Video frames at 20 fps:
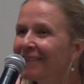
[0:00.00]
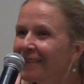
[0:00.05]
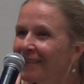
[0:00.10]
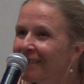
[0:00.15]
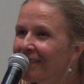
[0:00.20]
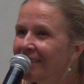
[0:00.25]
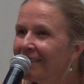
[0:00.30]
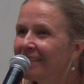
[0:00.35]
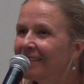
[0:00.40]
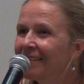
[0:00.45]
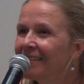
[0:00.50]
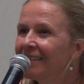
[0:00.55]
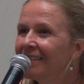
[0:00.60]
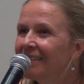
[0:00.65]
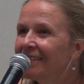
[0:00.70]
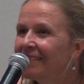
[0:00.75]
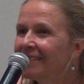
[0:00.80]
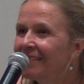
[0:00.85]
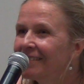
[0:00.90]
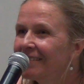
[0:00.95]

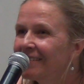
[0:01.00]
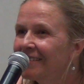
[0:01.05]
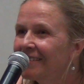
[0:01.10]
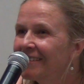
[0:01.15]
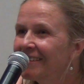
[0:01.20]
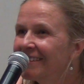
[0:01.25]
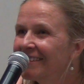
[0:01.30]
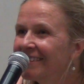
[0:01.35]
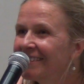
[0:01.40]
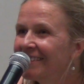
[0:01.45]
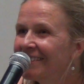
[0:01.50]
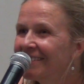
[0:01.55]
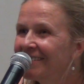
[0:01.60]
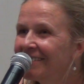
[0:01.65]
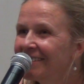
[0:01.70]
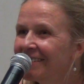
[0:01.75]
No one is speaking in this clip.